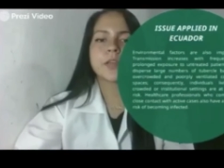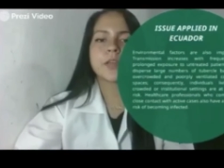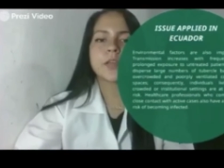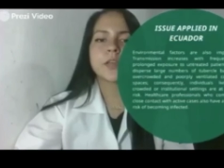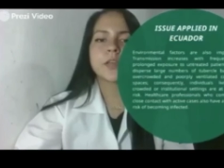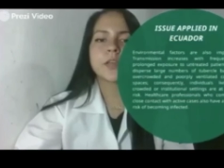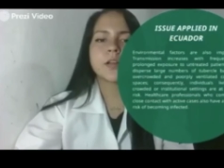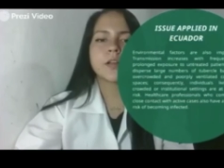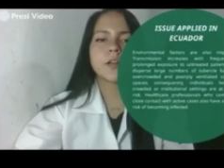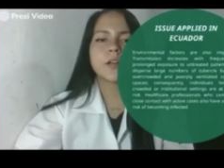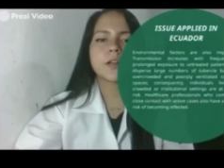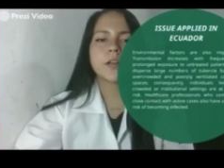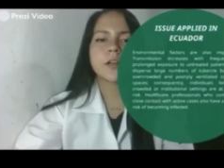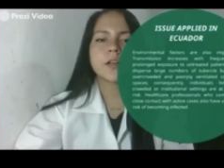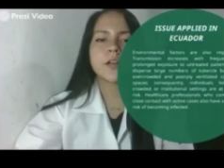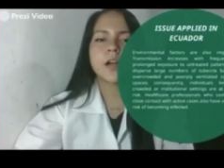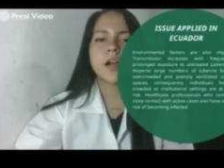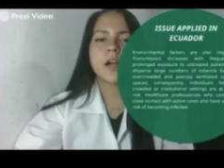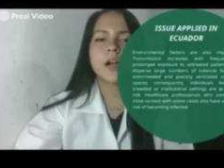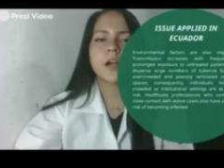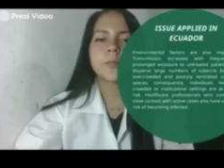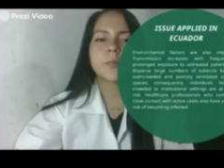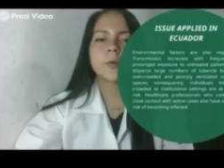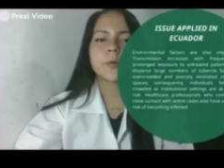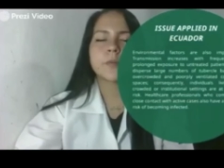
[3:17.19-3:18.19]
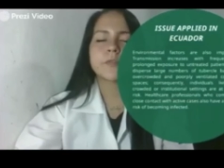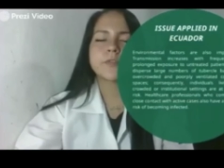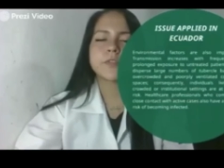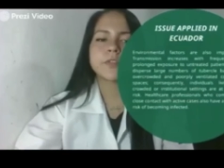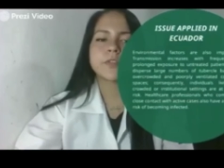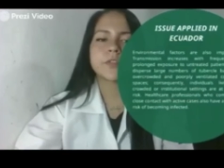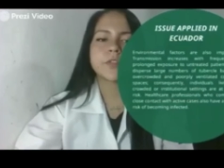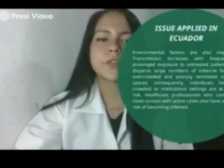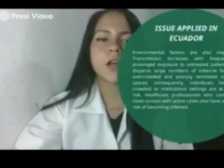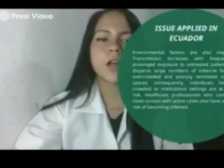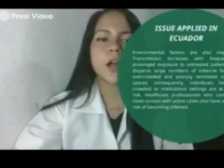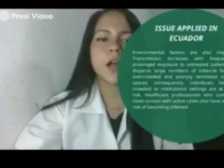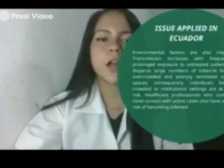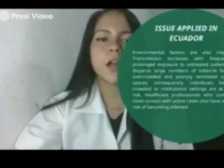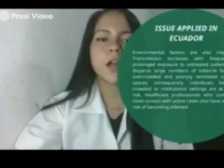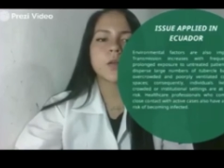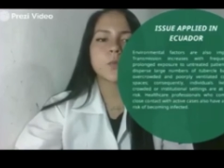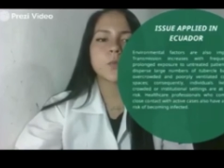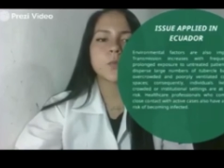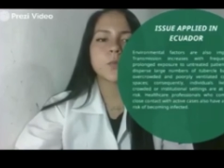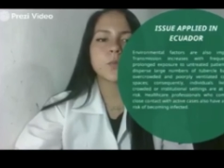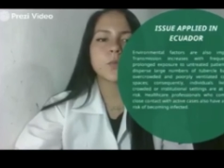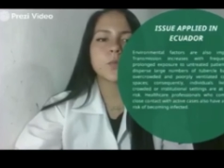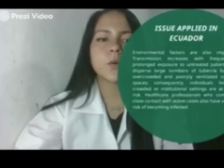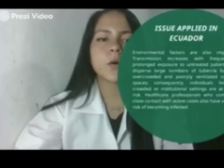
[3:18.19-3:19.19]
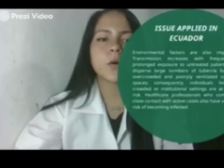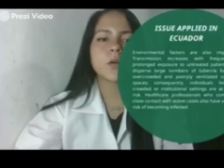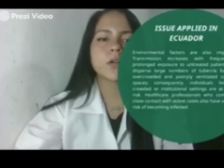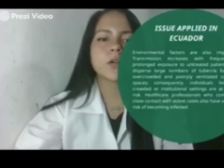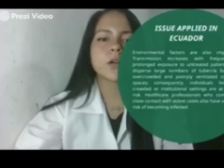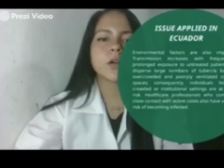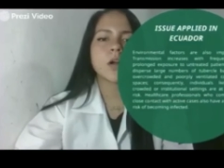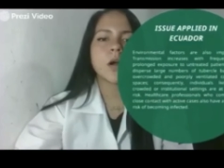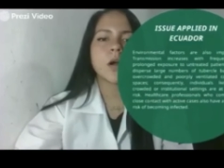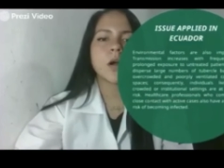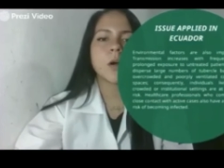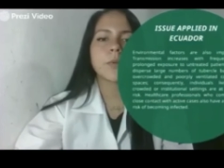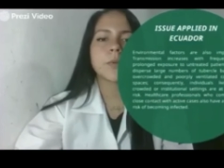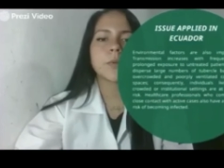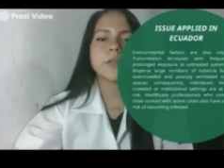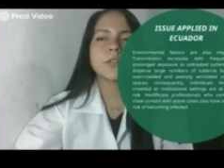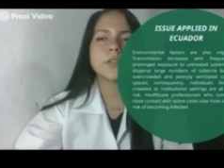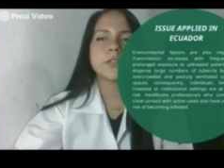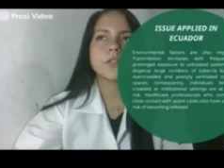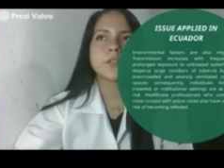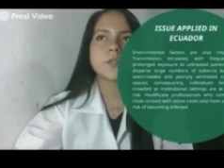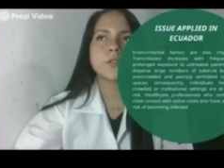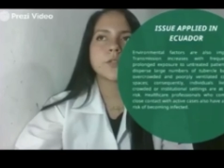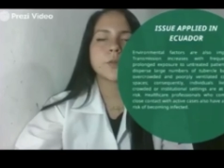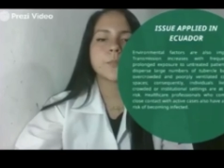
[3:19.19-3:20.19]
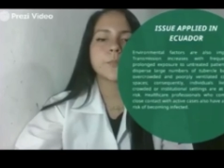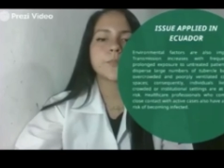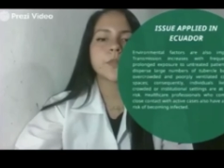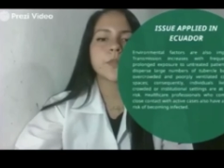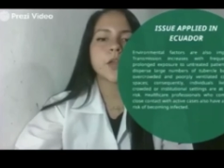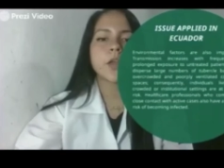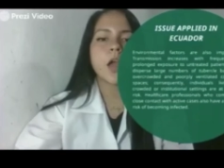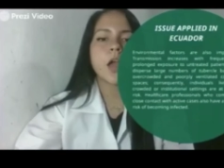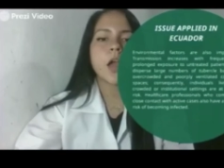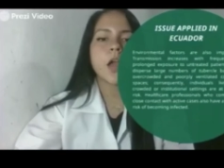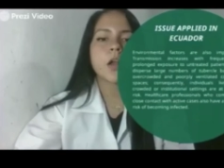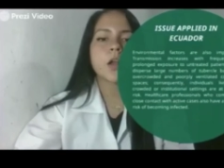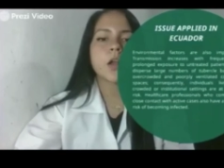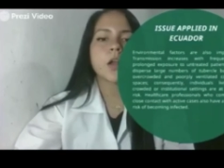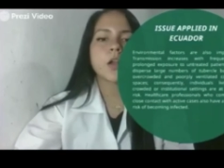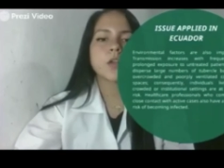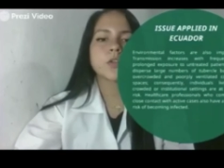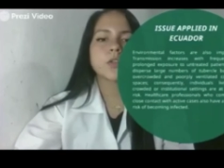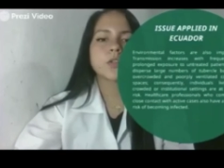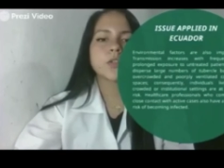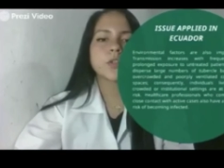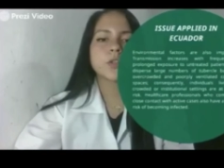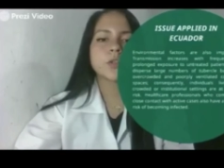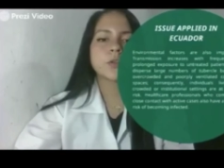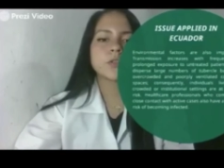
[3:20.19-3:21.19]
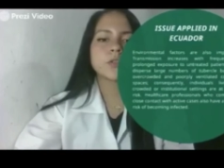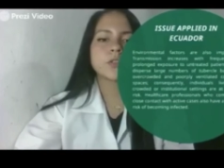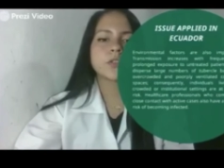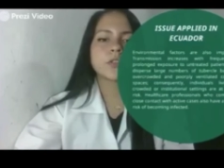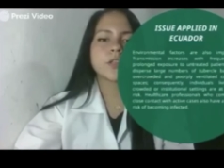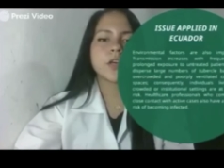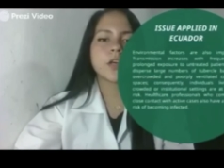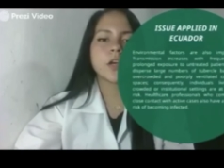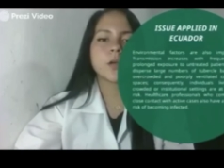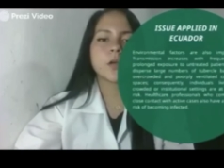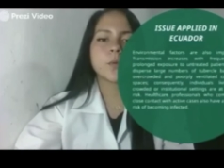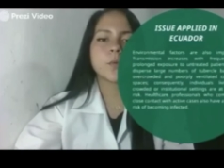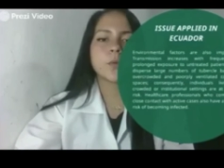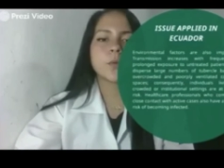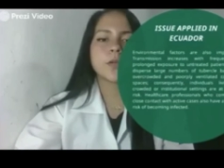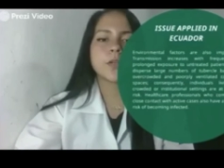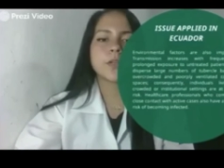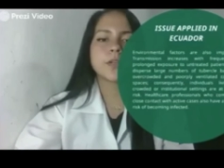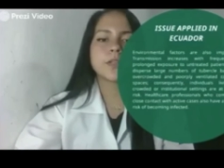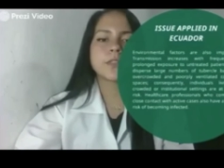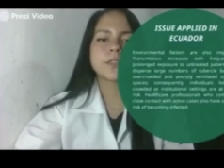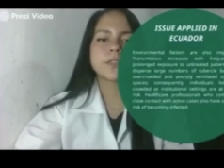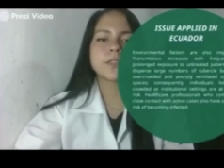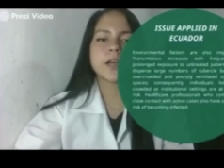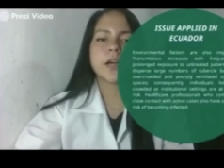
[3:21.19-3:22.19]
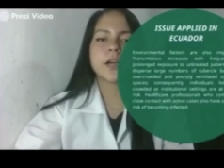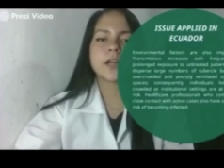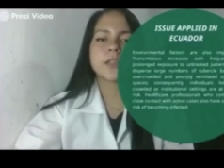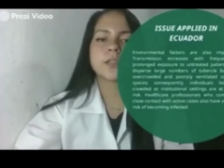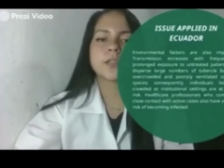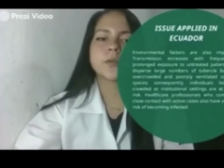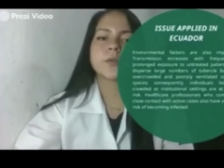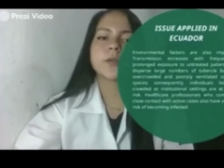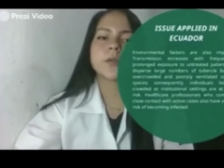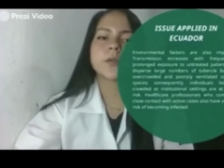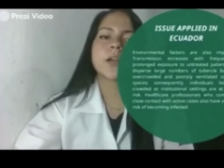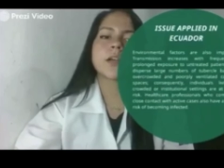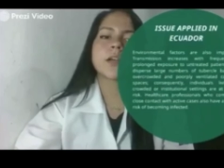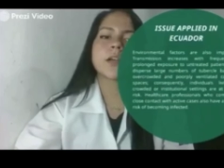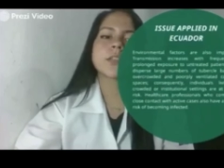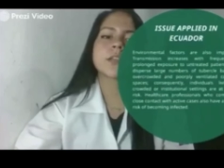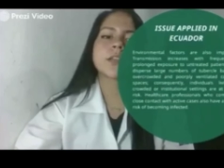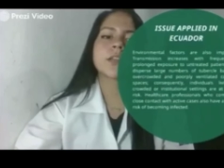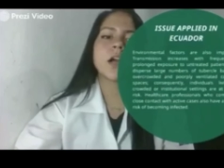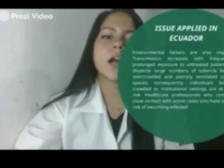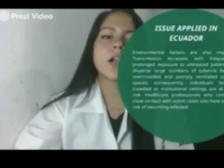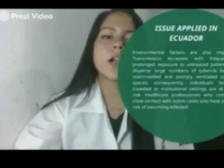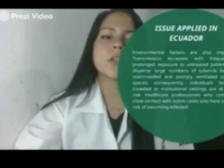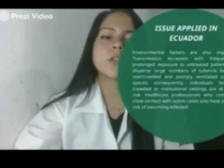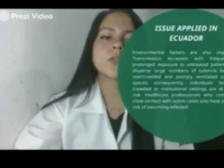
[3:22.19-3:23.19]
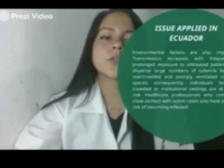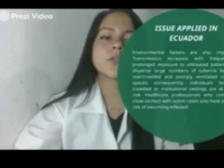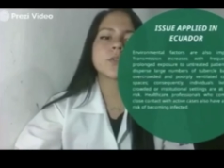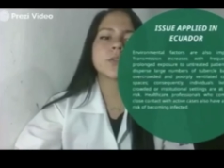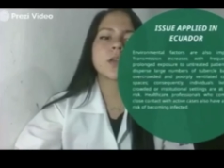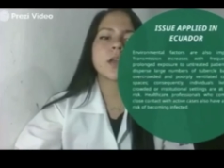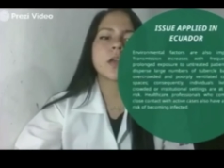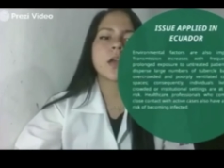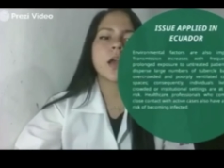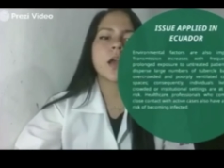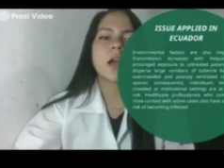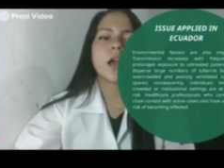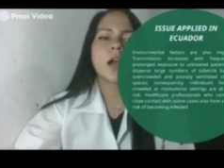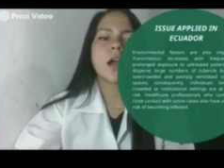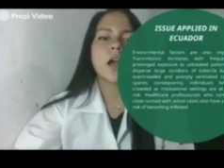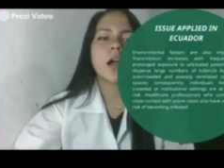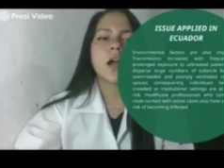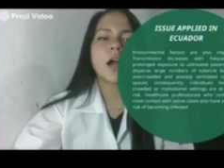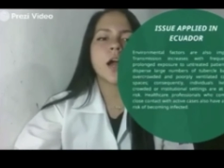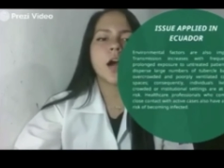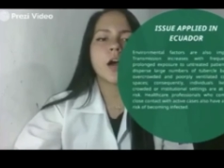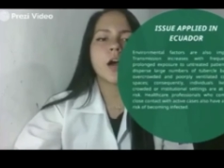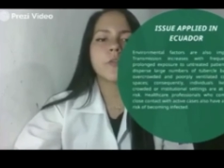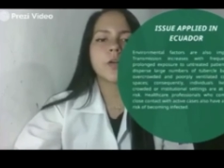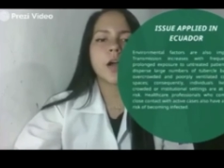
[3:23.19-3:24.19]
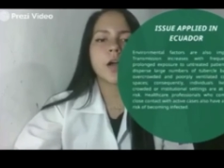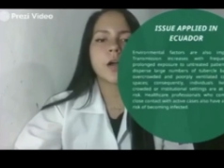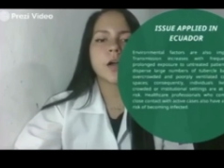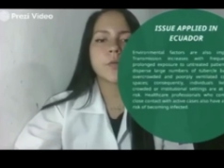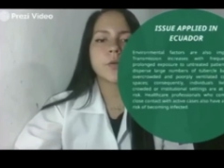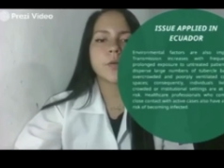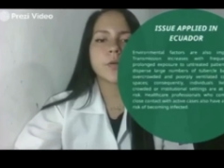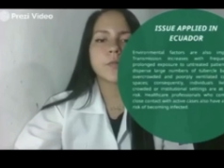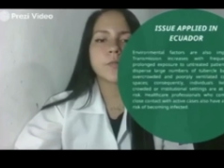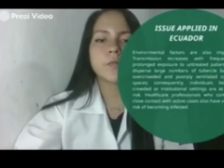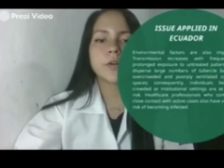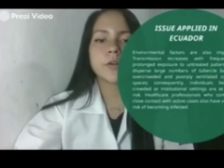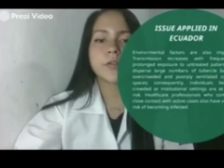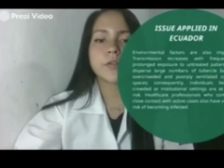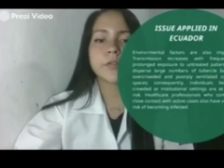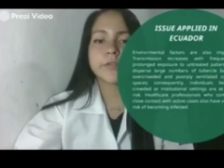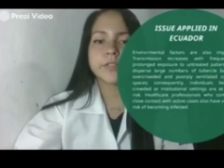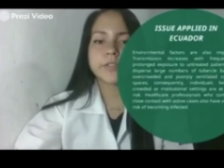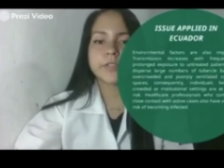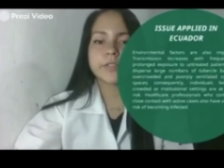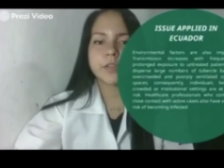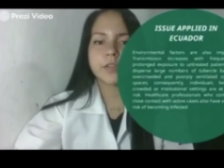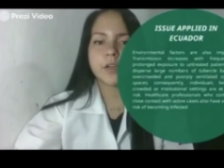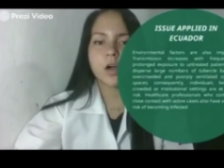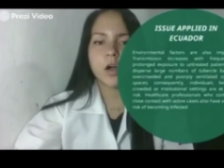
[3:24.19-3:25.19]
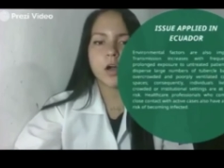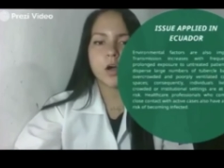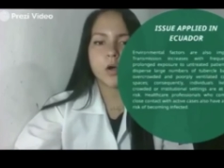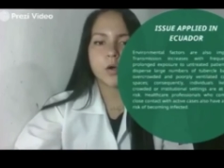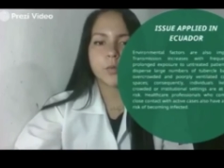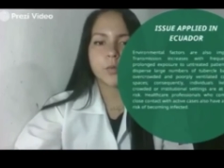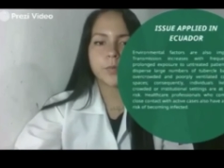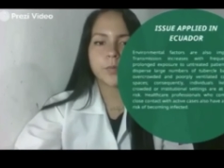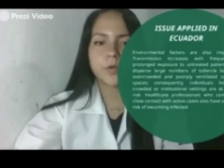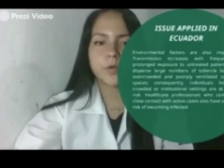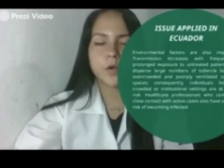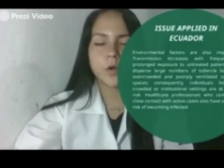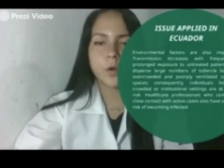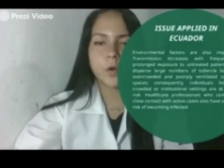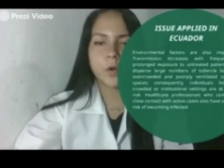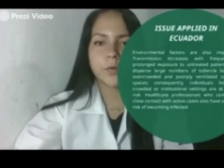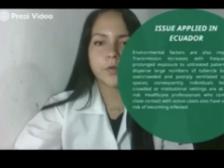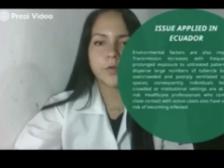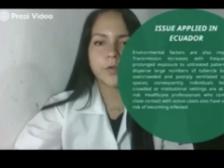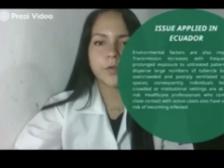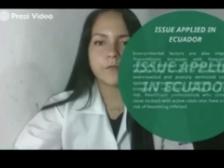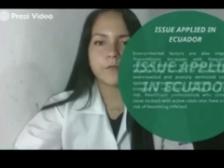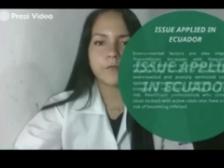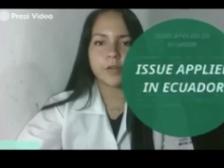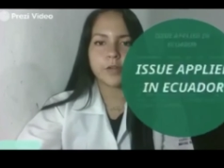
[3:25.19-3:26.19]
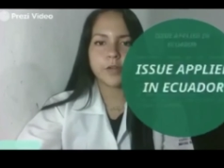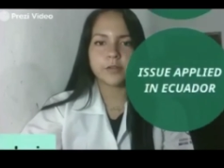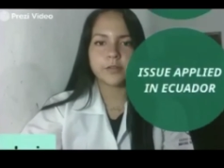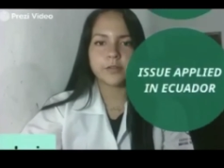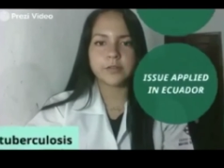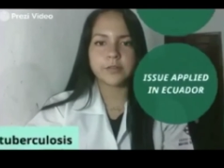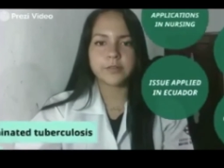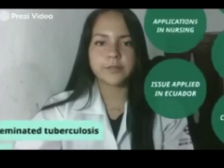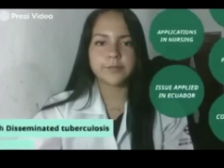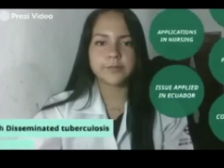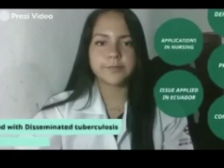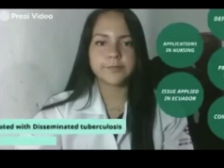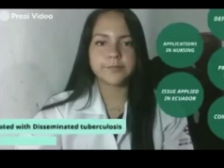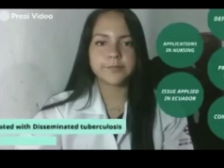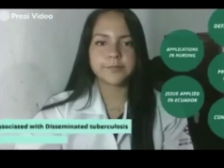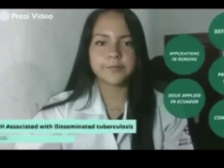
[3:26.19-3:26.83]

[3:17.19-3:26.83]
Healthcare professionals who come into close contact with active cases also have a higher risk of becoming infected.